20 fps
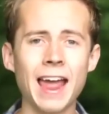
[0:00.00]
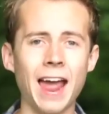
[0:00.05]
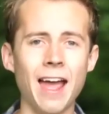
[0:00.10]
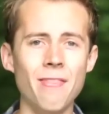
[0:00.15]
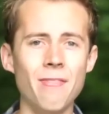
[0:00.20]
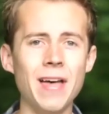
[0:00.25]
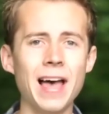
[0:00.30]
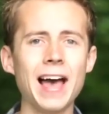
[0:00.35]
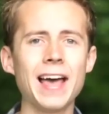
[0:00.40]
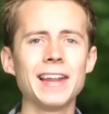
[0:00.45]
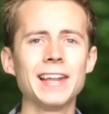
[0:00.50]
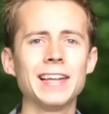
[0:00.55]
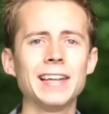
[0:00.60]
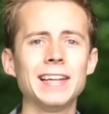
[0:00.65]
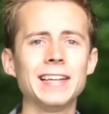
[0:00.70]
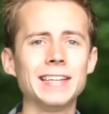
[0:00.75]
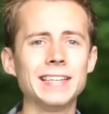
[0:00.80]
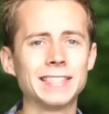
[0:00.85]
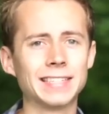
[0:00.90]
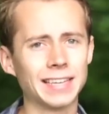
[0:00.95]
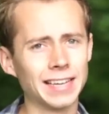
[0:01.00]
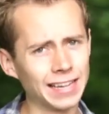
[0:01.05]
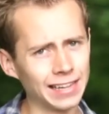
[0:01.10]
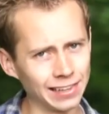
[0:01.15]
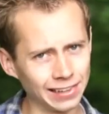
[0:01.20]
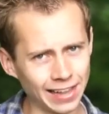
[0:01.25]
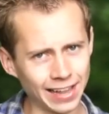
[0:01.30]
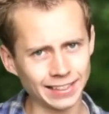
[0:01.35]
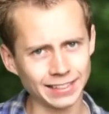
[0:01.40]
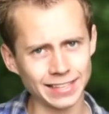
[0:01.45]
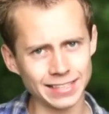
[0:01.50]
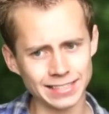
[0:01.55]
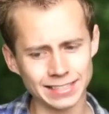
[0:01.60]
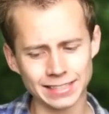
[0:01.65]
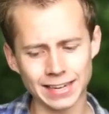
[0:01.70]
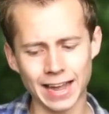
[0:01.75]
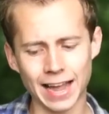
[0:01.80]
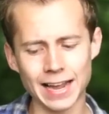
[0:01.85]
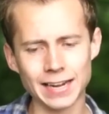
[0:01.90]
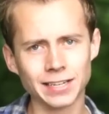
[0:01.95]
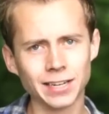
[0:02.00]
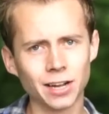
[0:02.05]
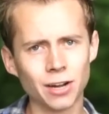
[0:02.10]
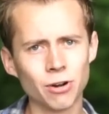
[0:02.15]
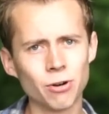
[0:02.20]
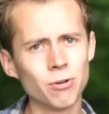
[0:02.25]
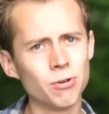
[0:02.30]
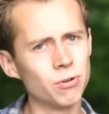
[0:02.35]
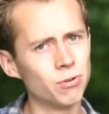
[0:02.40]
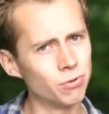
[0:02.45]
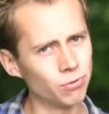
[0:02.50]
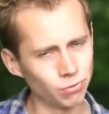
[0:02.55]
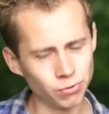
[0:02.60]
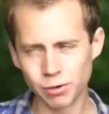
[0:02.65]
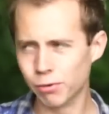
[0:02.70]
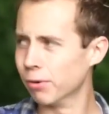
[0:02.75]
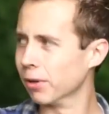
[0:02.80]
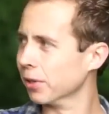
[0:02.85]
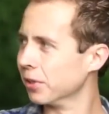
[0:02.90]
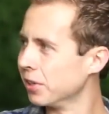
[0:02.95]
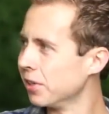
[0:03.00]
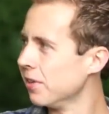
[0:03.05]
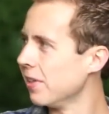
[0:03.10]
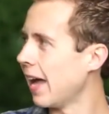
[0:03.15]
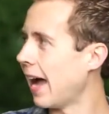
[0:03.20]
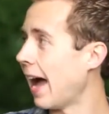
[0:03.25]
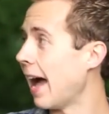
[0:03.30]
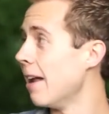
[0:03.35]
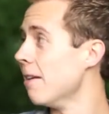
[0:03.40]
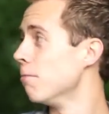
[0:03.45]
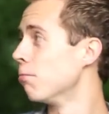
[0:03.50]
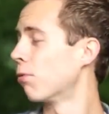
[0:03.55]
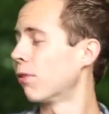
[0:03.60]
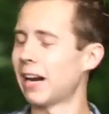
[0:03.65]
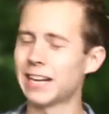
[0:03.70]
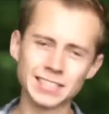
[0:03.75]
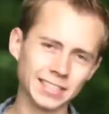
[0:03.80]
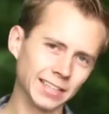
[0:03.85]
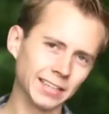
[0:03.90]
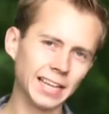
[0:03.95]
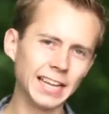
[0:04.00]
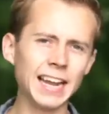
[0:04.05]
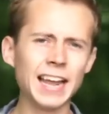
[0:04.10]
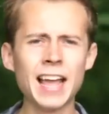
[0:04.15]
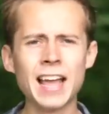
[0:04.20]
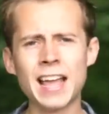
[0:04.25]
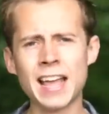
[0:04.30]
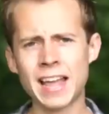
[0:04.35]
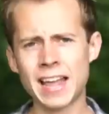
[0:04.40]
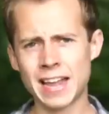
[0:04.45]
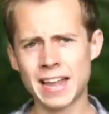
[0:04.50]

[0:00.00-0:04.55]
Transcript: and that is let this guy go. We will do that presently.